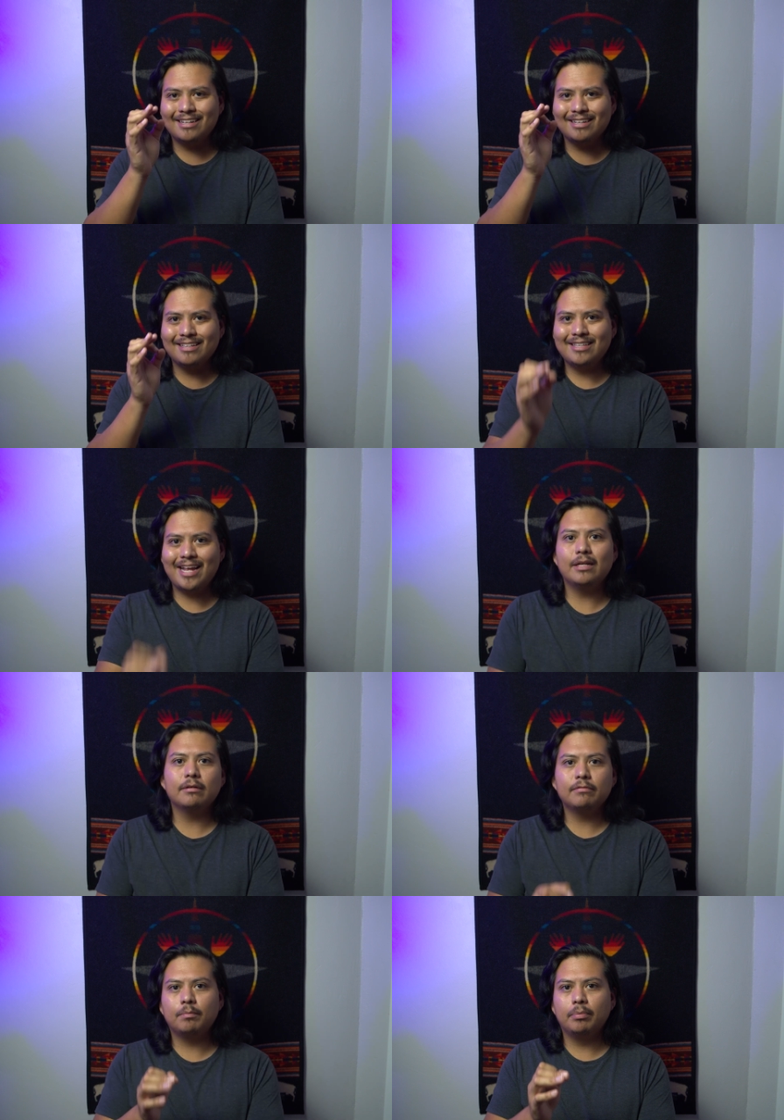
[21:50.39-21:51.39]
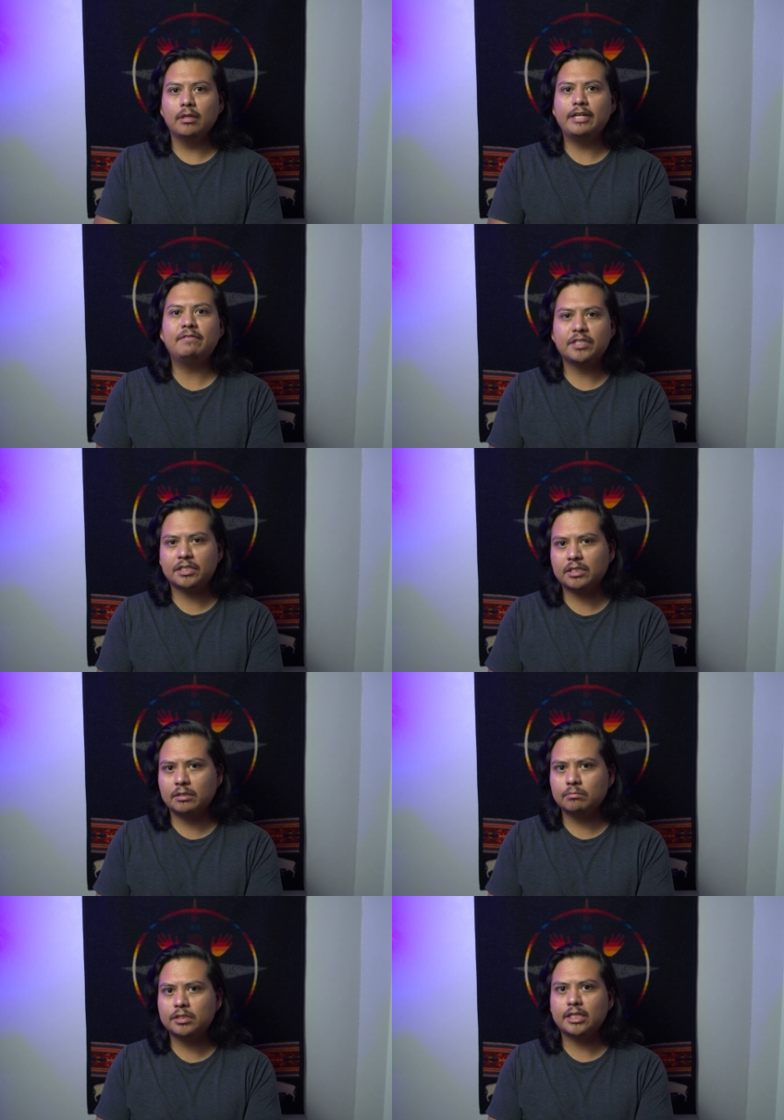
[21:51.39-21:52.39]
Native belief
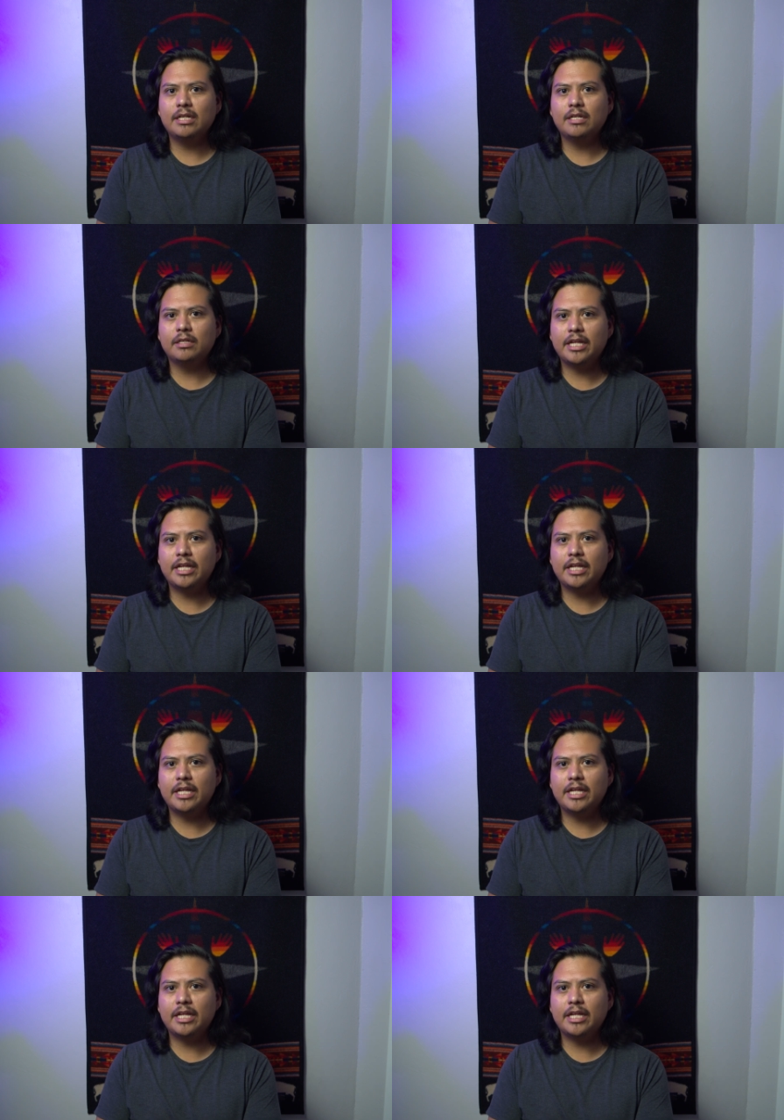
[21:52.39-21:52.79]
systems and